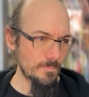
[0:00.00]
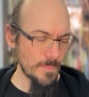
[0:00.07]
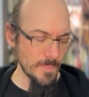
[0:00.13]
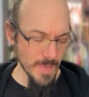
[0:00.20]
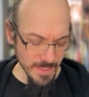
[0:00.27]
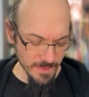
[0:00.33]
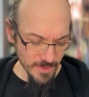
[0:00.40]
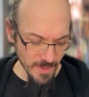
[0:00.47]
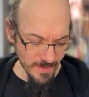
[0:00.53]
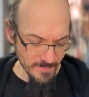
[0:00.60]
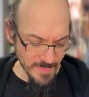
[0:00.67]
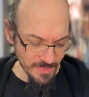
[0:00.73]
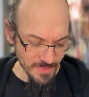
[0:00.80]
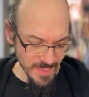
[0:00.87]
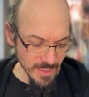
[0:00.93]
I've
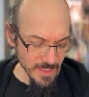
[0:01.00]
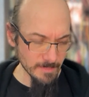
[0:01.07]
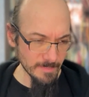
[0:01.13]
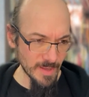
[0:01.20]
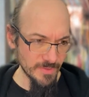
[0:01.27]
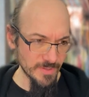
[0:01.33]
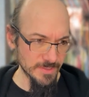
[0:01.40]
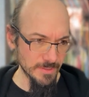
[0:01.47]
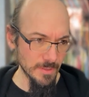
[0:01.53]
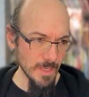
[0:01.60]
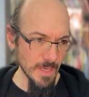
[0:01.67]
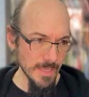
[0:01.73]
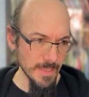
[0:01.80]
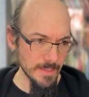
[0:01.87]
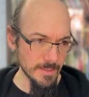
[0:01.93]
been thinking about this a
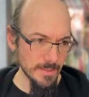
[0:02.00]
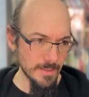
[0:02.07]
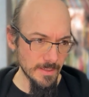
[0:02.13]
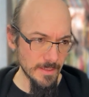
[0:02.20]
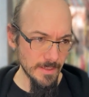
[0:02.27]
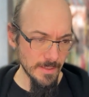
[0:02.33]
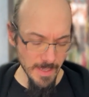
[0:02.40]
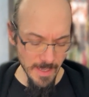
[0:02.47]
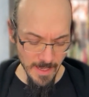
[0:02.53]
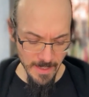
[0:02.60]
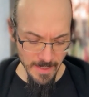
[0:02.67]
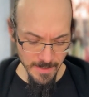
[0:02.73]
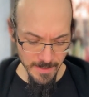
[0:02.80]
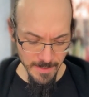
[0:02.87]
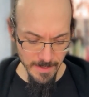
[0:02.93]
lot,
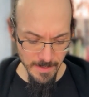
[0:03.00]
and